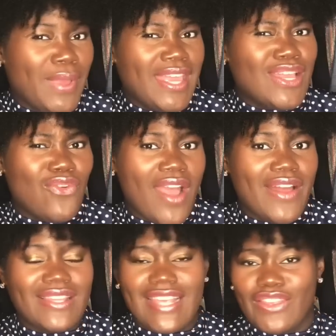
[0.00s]
being
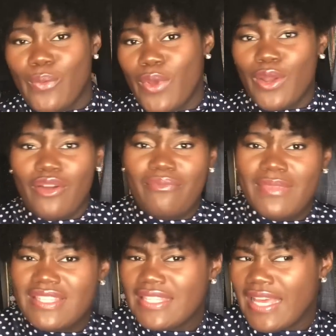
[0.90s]
crowned as, like, the winner of
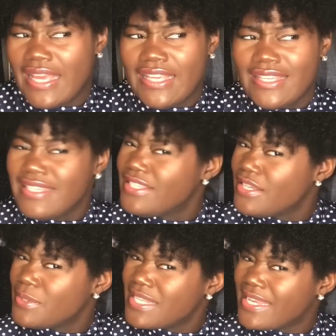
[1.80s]
Miss, like,
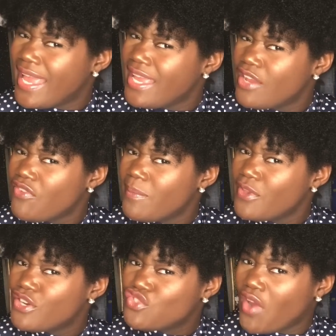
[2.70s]
was it Gay
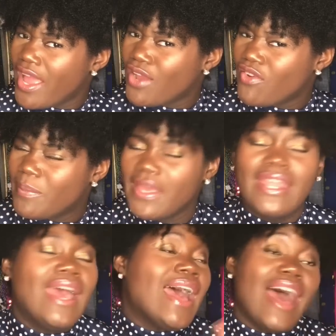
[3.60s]
Caribbean or Drag
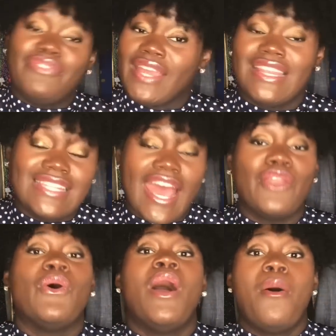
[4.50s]
Caribbean? I forget the
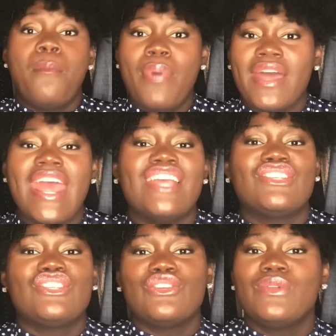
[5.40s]
title. But as
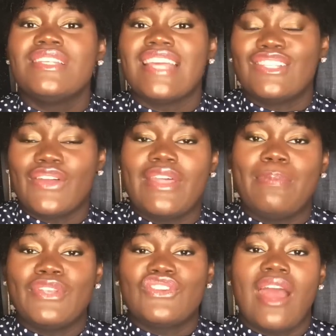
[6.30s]
soon as I saw
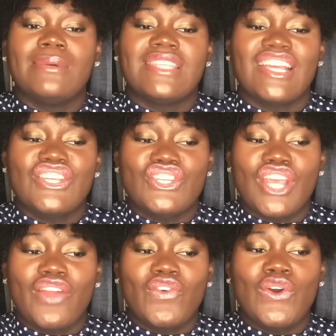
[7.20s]
that picture, I was like,
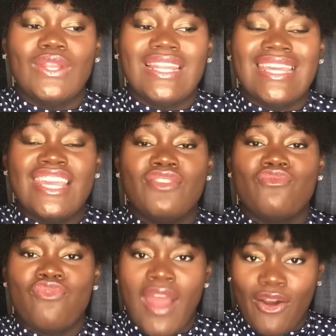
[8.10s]
Cheryl Lee
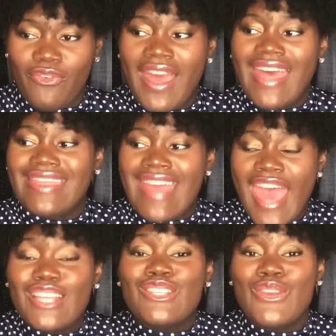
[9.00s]
Ralph.
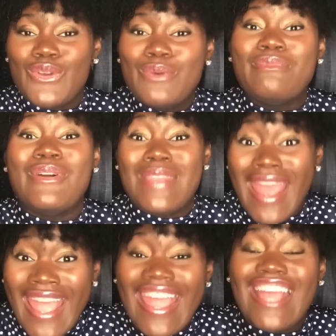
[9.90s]
That is who
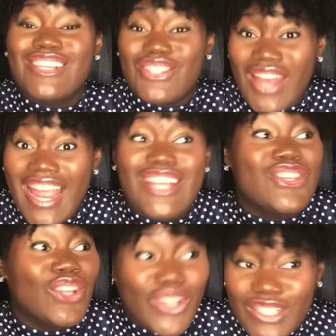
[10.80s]
Monet
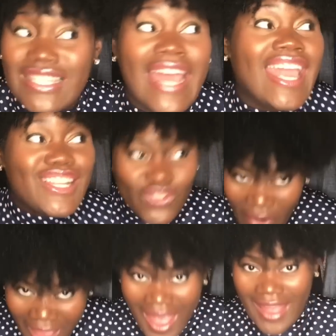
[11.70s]
Exchange looks like in
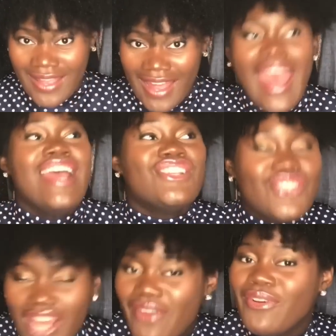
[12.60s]
drag.
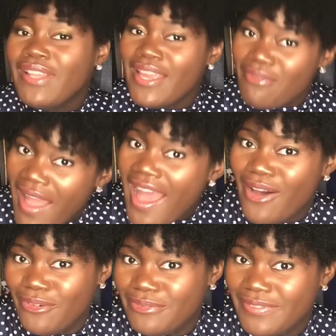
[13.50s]
Cheryl Lee
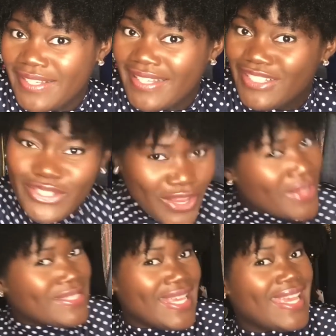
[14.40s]
Ralph. Do y'all
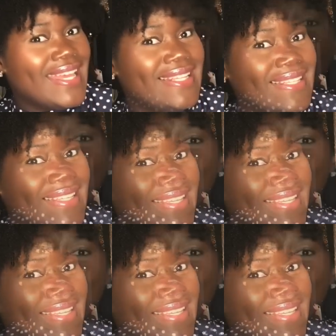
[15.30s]
see it?